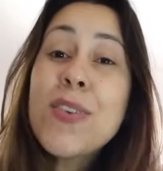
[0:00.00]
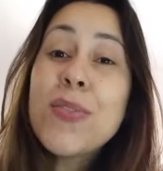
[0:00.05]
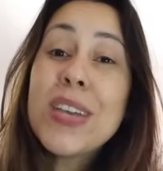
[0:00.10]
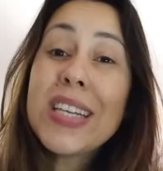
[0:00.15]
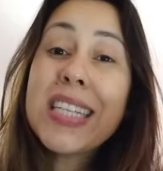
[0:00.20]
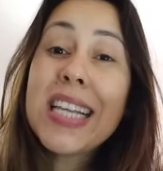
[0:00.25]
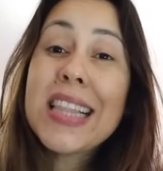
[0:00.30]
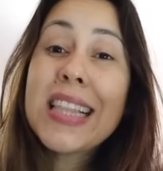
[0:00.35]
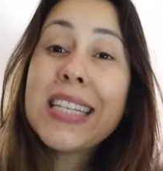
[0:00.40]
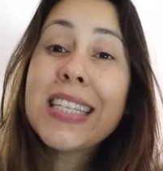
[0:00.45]

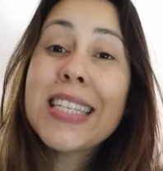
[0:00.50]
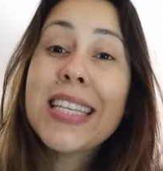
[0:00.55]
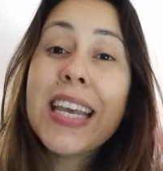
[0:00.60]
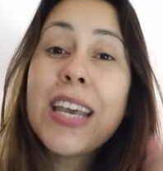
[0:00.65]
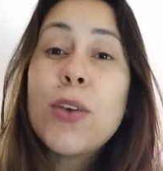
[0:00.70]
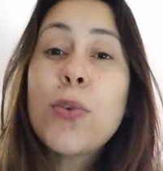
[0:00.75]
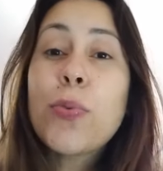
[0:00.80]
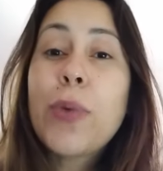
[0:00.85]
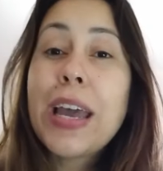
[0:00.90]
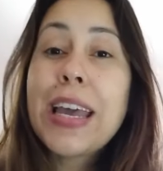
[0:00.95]
Visit this
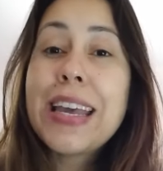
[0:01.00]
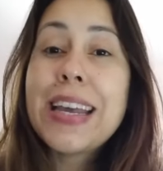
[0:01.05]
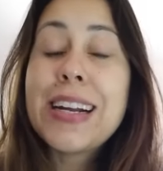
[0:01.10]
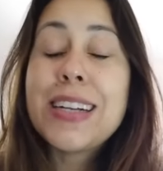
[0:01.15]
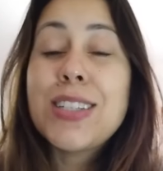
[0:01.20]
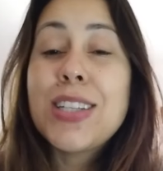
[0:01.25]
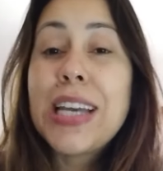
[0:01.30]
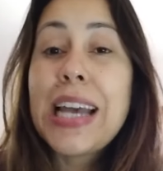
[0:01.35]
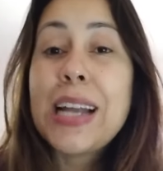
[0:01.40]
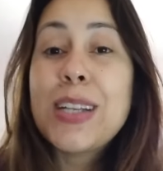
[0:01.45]
link right
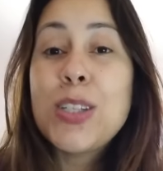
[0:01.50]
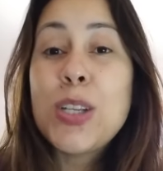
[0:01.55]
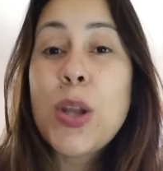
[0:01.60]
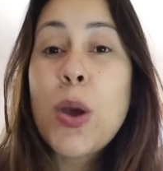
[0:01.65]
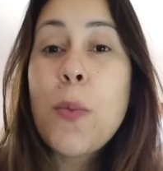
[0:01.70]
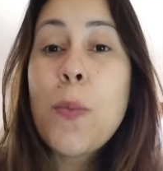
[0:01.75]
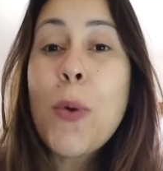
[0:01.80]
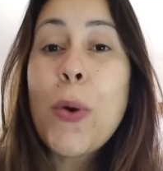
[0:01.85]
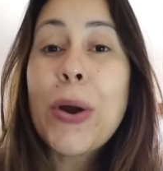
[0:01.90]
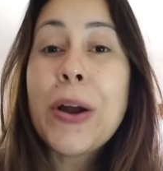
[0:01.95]
here to get to
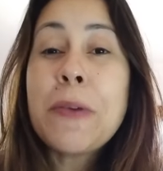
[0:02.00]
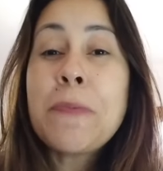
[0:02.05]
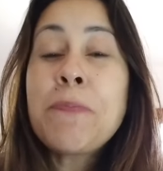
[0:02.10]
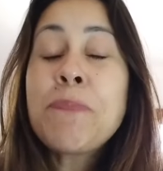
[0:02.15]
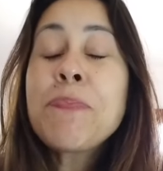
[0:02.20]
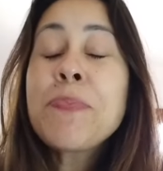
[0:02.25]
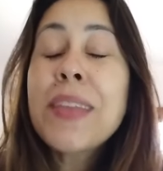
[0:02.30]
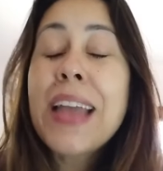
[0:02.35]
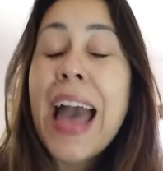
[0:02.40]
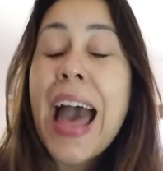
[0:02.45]
know more.
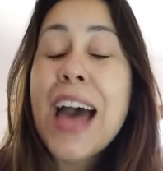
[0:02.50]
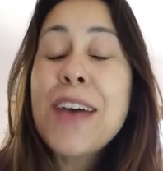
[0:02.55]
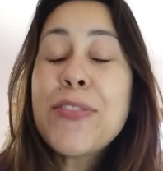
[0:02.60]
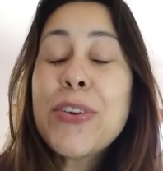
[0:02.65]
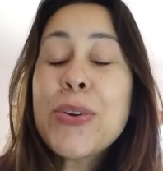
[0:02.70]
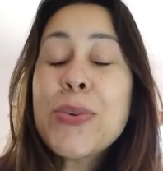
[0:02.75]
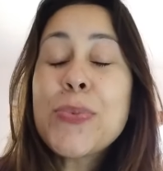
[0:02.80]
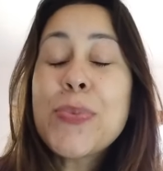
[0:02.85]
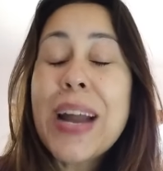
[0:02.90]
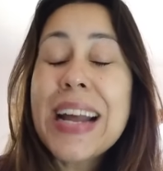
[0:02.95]

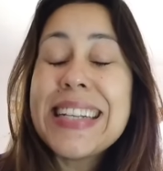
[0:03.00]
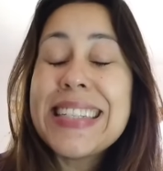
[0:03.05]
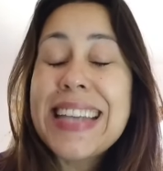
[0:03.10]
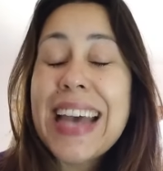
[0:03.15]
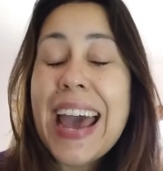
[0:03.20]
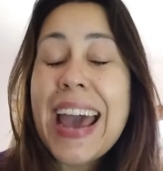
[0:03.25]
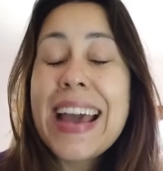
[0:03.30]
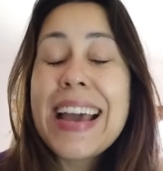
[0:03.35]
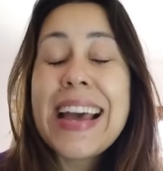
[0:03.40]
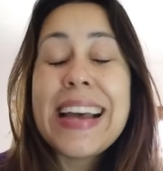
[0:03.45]
Have a great
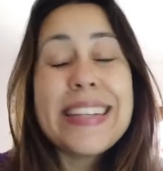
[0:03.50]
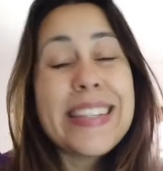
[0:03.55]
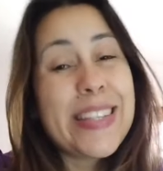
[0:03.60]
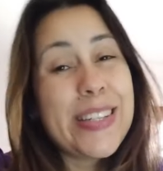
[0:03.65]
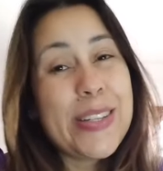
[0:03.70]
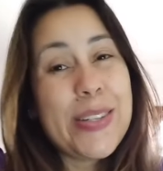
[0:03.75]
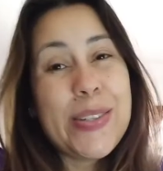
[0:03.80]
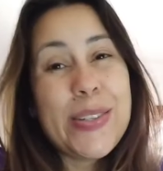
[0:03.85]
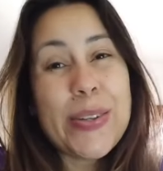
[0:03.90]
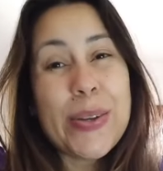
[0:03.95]
day and
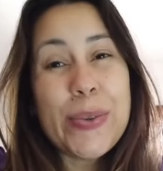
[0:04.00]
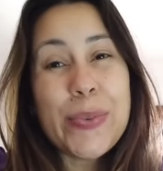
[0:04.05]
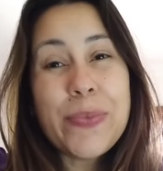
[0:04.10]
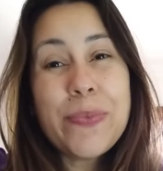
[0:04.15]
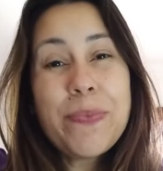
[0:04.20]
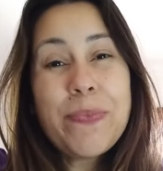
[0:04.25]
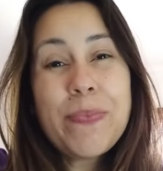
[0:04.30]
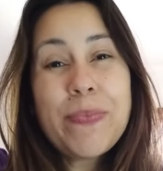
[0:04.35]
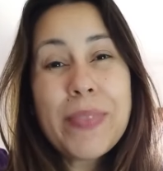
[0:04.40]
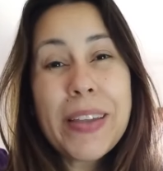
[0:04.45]
see you soon.